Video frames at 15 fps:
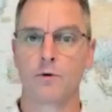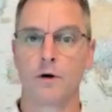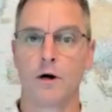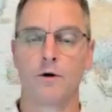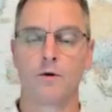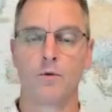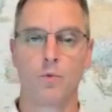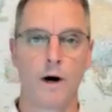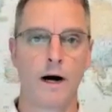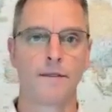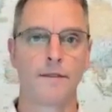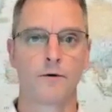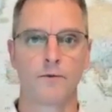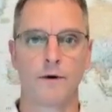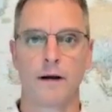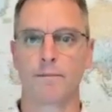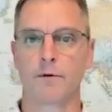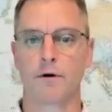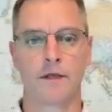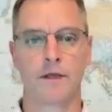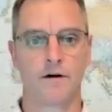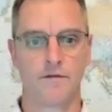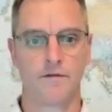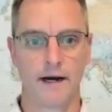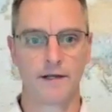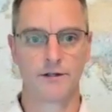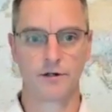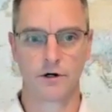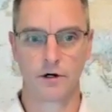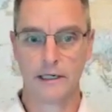around why the rep or the
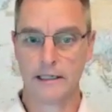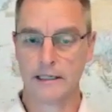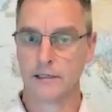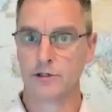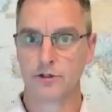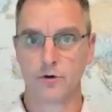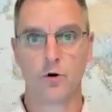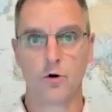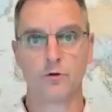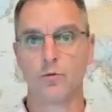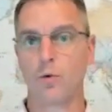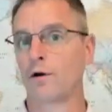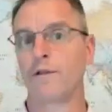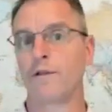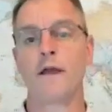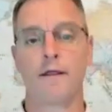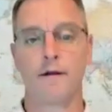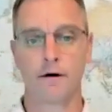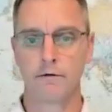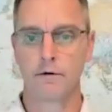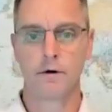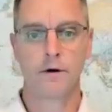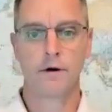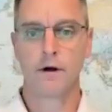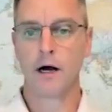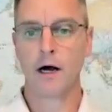advisor sold one or the other,